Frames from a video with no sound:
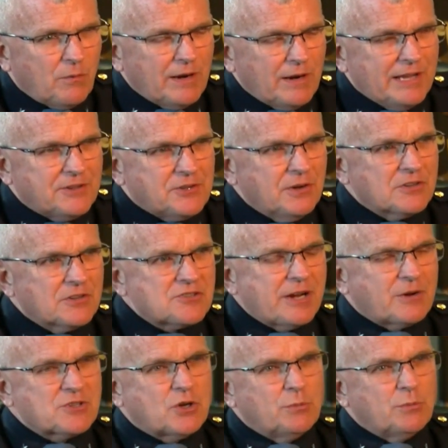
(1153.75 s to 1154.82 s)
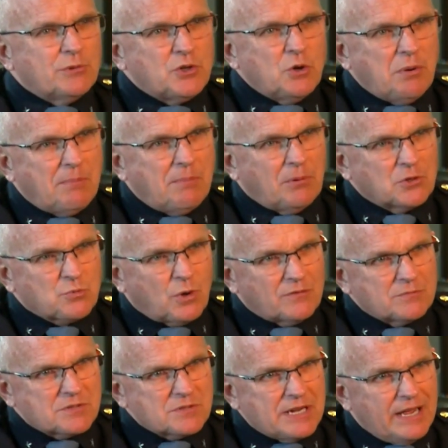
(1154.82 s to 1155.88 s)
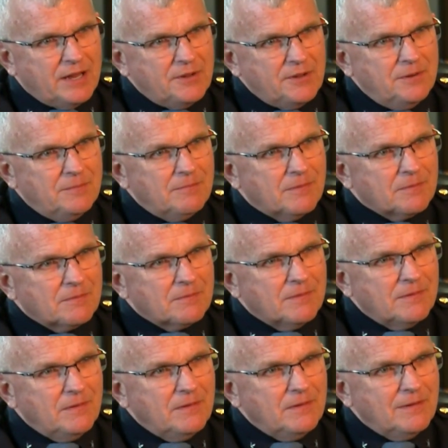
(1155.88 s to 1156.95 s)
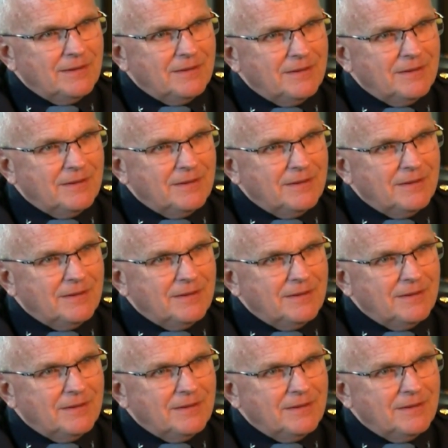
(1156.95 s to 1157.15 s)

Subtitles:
If only we had a secret's good with two people, one of them's dead,